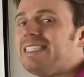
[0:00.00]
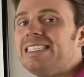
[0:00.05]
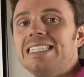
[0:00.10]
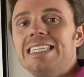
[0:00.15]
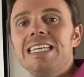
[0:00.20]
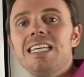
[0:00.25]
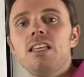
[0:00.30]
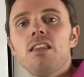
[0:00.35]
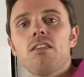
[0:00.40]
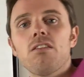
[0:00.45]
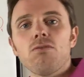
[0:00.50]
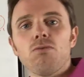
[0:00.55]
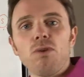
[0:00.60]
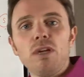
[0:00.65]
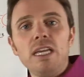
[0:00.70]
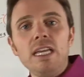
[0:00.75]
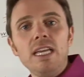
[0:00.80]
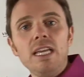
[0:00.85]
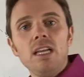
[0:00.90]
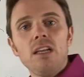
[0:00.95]

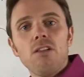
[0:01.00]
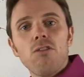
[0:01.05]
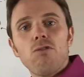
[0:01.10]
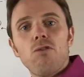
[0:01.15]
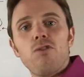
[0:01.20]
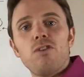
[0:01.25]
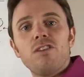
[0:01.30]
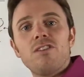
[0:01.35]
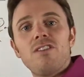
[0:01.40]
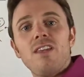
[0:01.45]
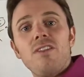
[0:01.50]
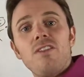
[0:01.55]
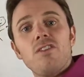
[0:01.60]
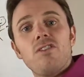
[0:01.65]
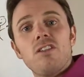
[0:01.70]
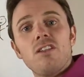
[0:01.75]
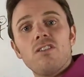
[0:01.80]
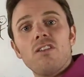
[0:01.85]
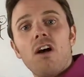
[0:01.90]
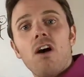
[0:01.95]
D3 through the
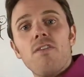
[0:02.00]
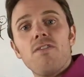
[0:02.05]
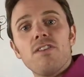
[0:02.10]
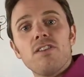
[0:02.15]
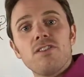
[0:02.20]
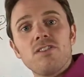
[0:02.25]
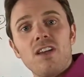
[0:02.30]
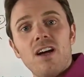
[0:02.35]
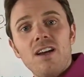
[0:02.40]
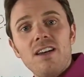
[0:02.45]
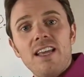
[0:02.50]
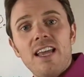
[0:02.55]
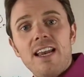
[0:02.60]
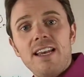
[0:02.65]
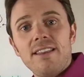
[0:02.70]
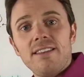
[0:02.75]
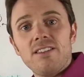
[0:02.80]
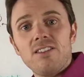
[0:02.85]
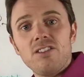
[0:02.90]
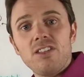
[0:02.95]
synthesis of the sun hitting
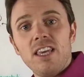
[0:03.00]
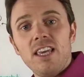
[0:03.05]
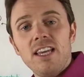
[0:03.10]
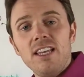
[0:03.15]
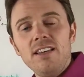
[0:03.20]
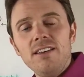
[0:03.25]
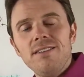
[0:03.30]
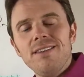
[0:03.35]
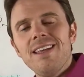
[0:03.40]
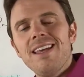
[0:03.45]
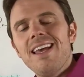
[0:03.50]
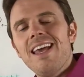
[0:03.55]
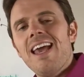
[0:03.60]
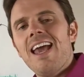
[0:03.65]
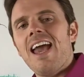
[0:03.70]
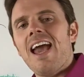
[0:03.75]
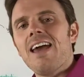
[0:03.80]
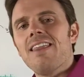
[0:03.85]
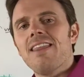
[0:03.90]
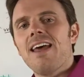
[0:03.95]
the skin,
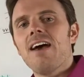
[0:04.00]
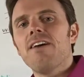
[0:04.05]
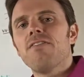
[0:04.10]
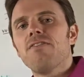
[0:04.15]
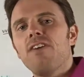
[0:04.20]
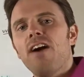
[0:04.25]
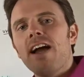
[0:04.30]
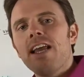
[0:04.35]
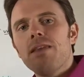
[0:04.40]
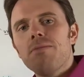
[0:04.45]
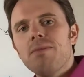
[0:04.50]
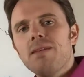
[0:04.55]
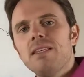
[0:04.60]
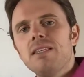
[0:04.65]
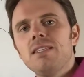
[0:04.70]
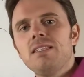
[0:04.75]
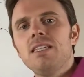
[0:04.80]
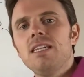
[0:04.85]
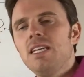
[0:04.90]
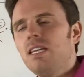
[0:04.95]
and that vitamin
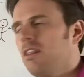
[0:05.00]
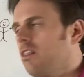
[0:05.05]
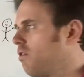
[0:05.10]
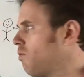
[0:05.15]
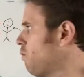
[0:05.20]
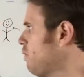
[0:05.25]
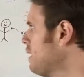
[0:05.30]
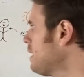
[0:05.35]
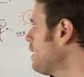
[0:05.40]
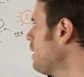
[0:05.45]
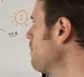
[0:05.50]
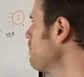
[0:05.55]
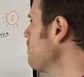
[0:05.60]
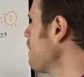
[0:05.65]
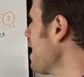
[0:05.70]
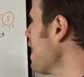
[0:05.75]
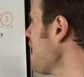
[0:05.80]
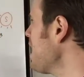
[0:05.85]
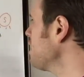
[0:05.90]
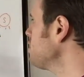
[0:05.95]
D3
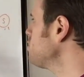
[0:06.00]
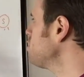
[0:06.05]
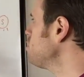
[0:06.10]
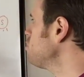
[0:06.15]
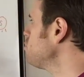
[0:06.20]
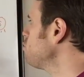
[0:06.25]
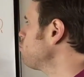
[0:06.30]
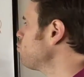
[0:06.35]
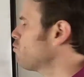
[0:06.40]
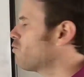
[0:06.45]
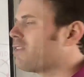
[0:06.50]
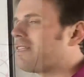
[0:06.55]
passes through the